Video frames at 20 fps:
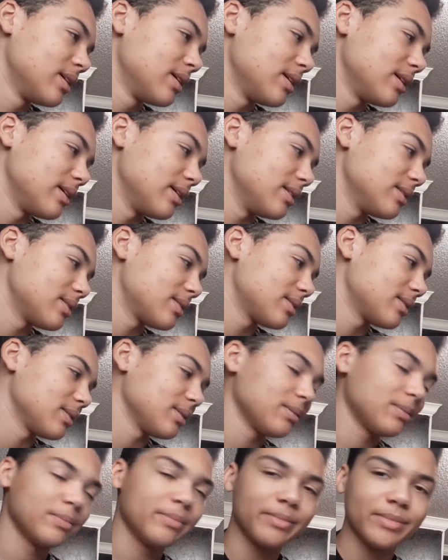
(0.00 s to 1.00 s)
is to
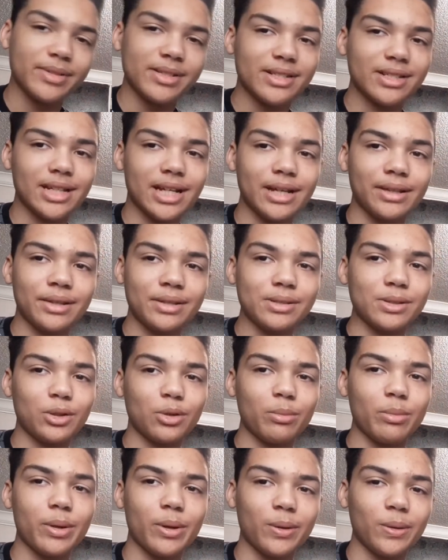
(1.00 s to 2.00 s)
slide this little
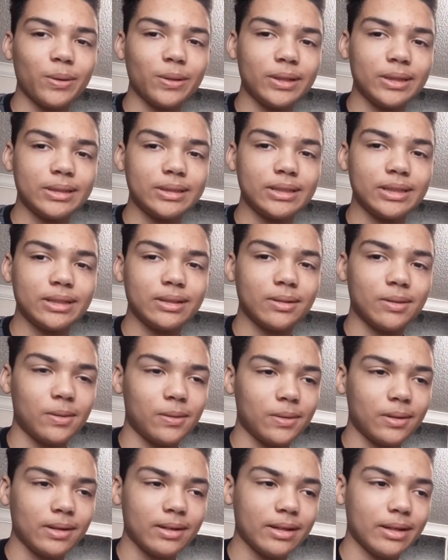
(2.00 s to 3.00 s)
barrel in and call
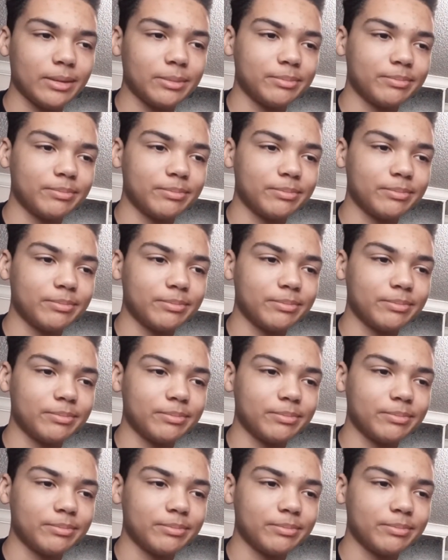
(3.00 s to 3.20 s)
it a day.